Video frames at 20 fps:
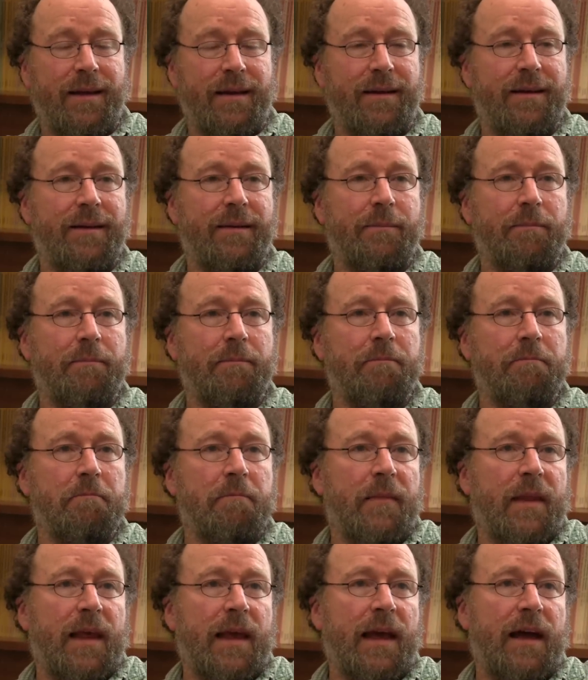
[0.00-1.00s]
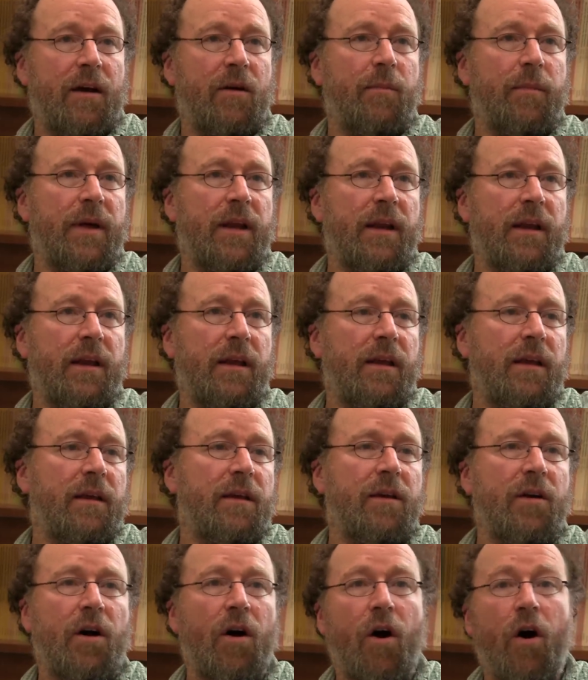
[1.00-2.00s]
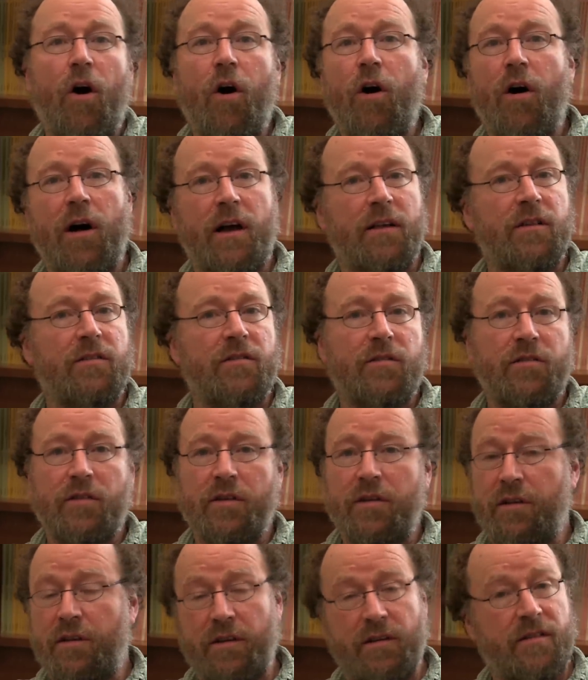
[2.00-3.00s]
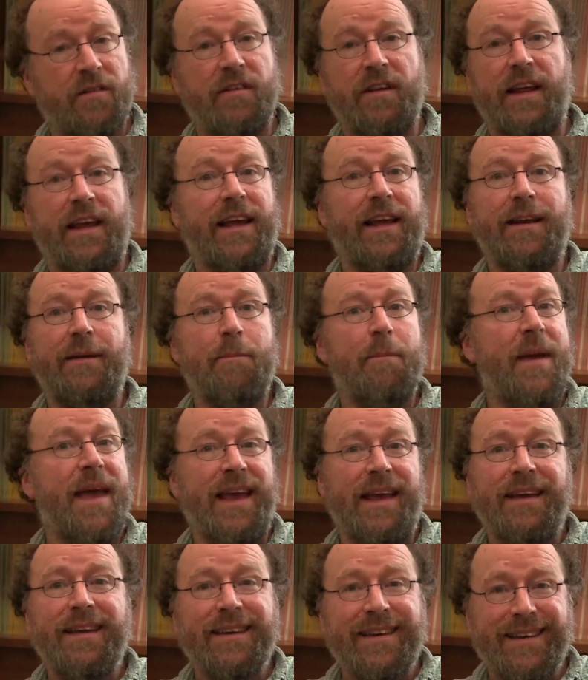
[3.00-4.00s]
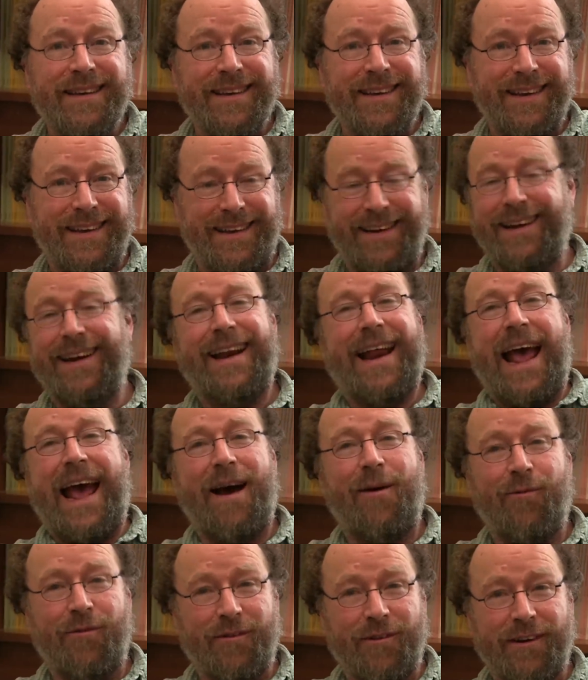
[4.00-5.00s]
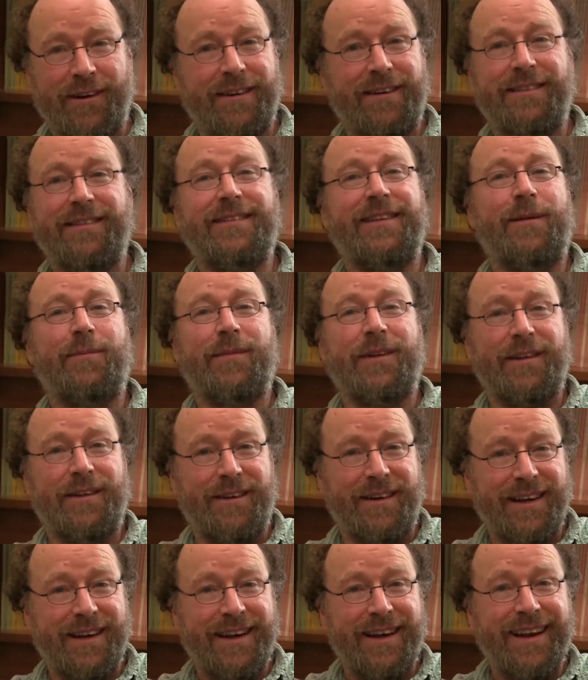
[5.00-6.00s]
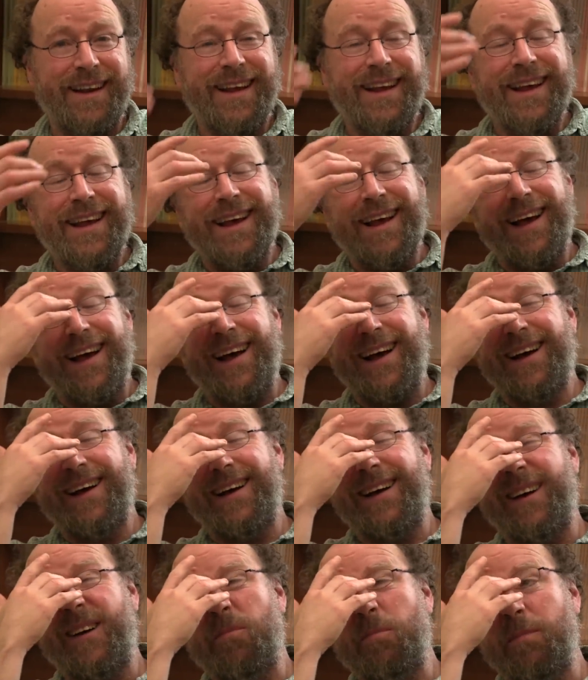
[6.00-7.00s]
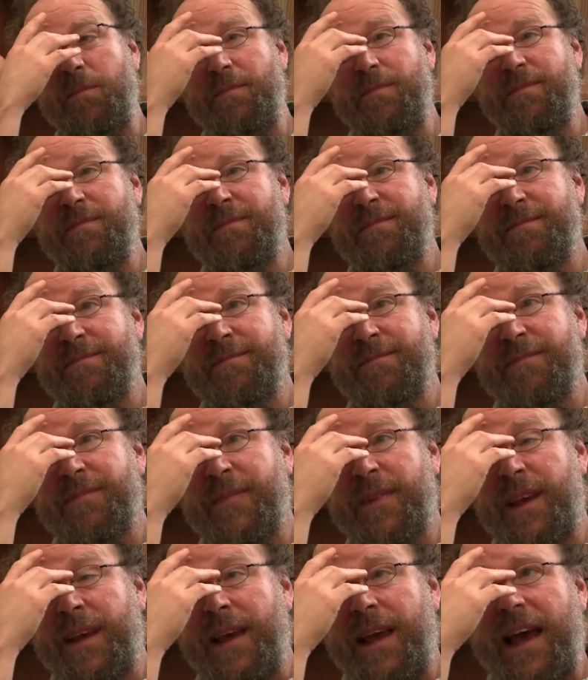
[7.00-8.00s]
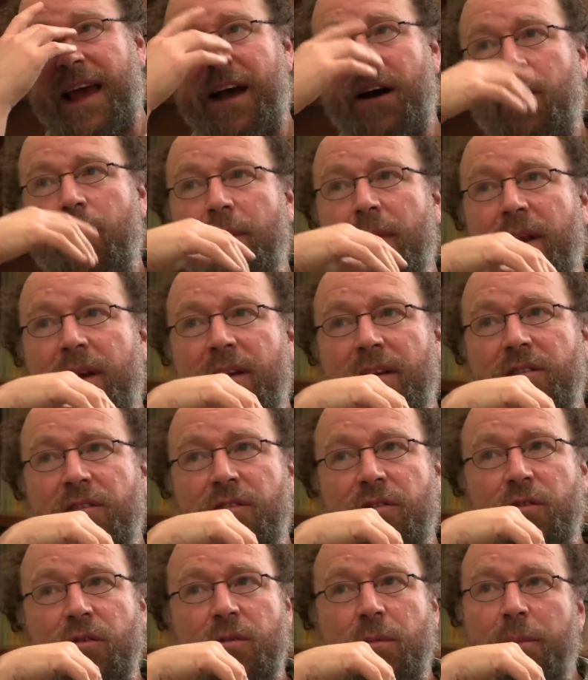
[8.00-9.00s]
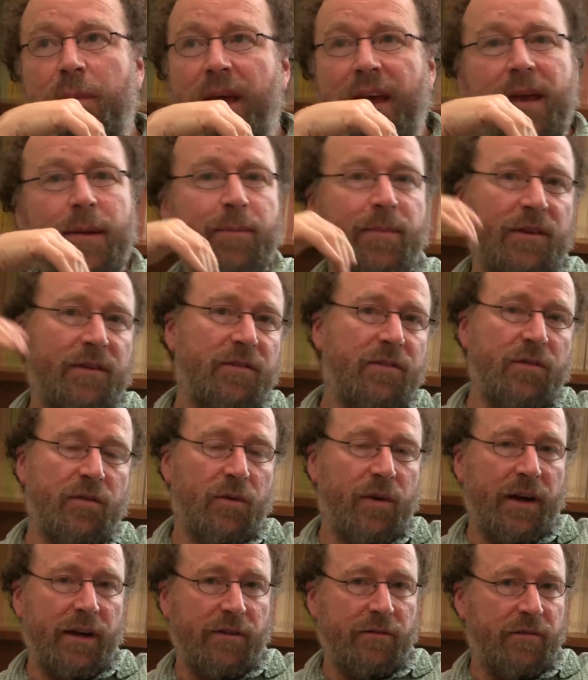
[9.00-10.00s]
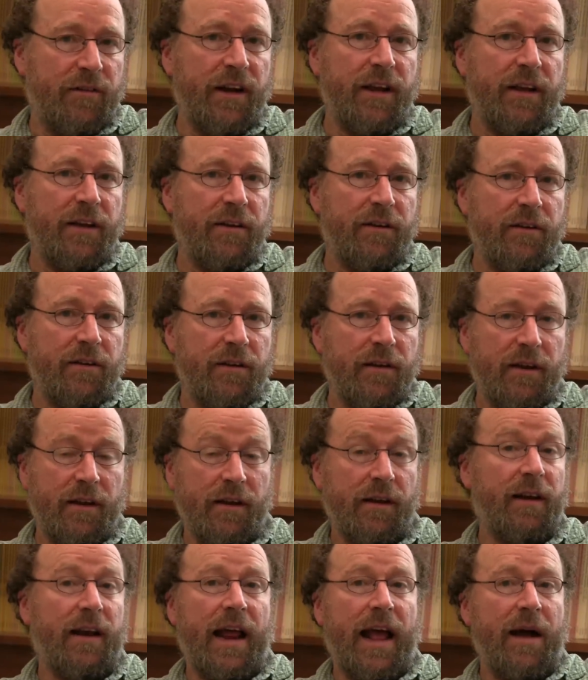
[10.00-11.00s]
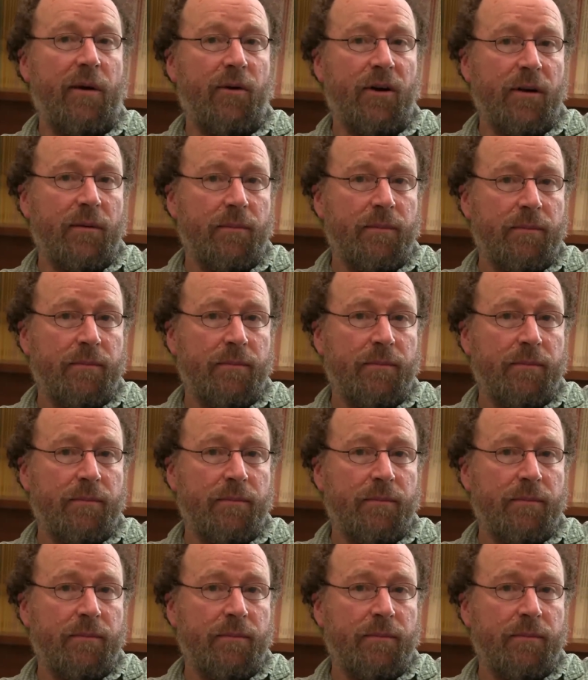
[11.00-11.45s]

Um, how many cars does Dan make in an hour on an assembly line? Um, how many student papers do I grade in an hour?